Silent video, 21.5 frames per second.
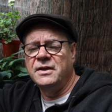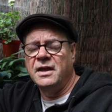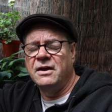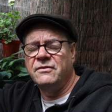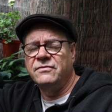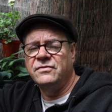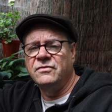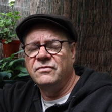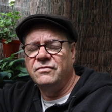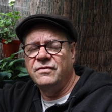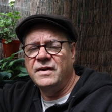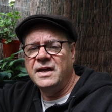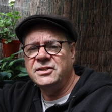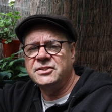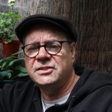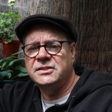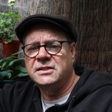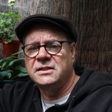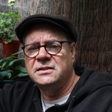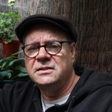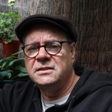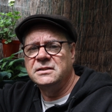they have
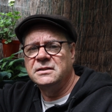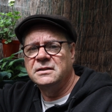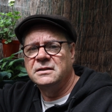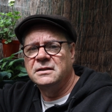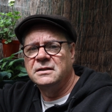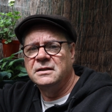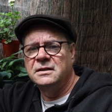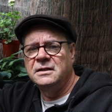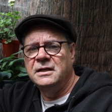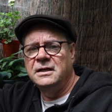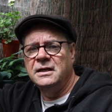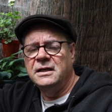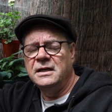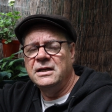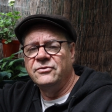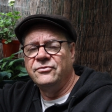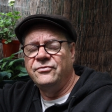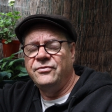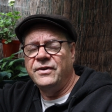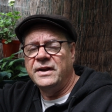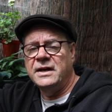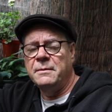invested
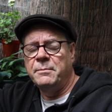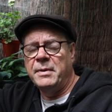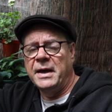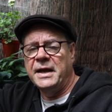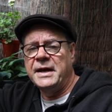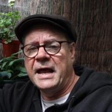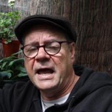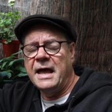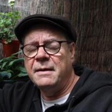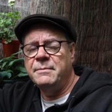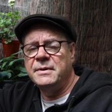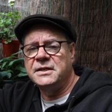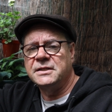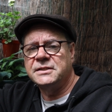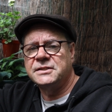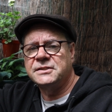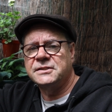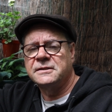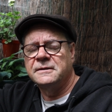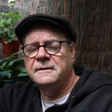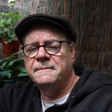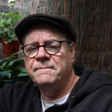in very bad
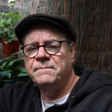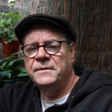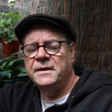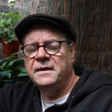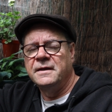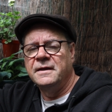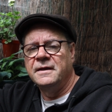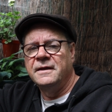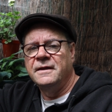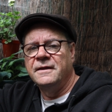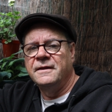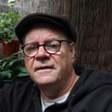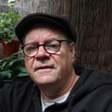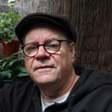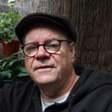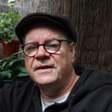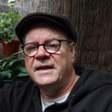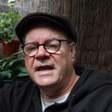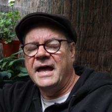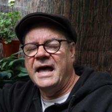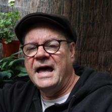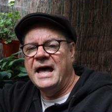habits.
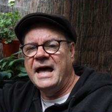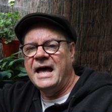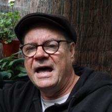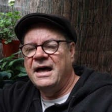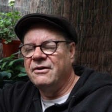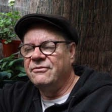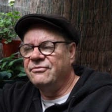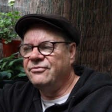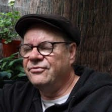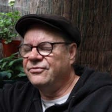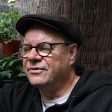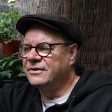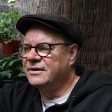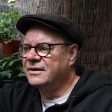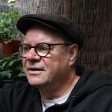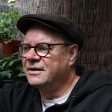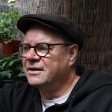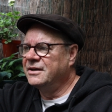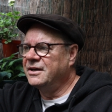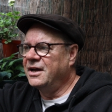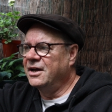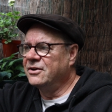They have,
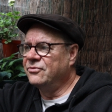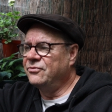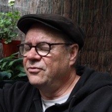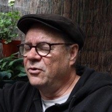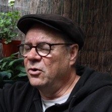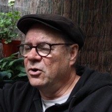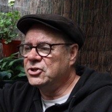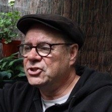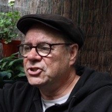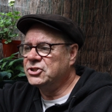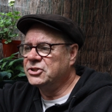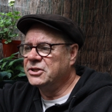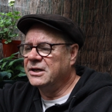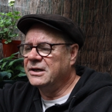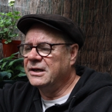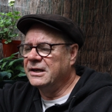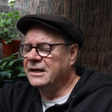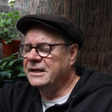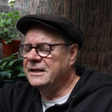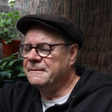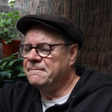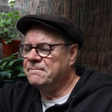
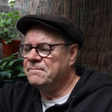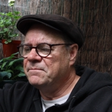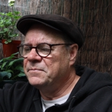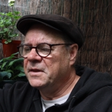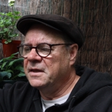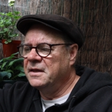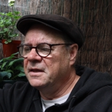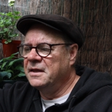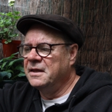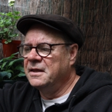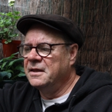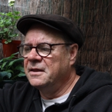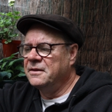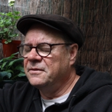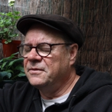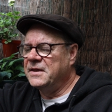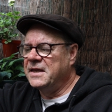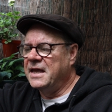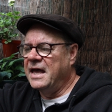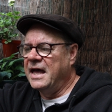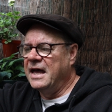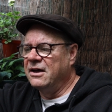unfortunately,
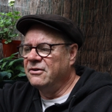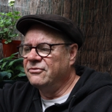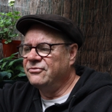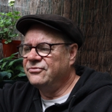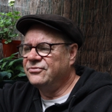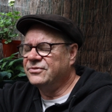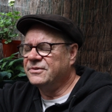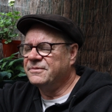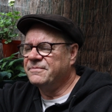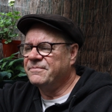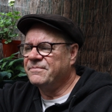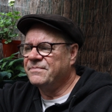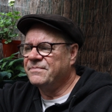they have